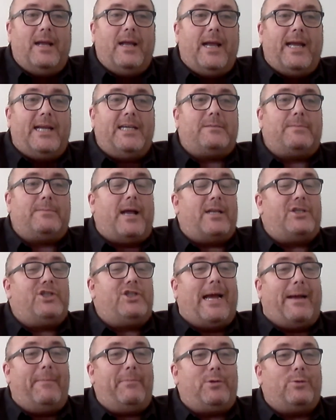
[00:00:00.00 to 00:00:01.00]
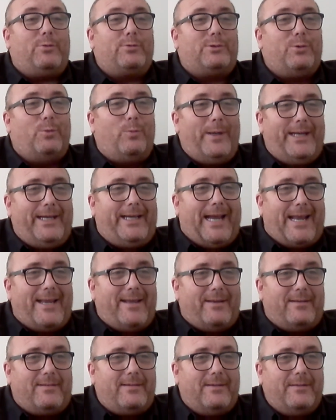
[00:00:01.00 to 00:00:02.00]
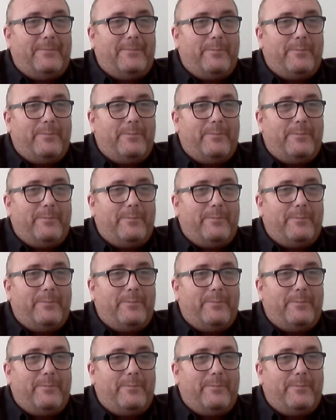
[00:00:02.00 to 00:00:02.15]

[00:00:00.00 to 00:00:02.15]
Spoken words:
is a chap called The Weekend.